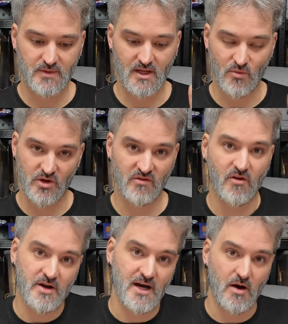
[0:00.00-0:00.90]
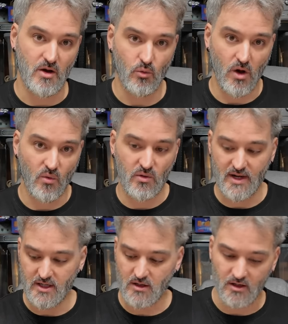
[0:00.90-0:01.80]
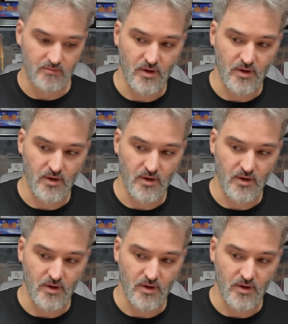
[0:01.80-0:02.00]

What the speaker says: and then we can find out, and I will let you know.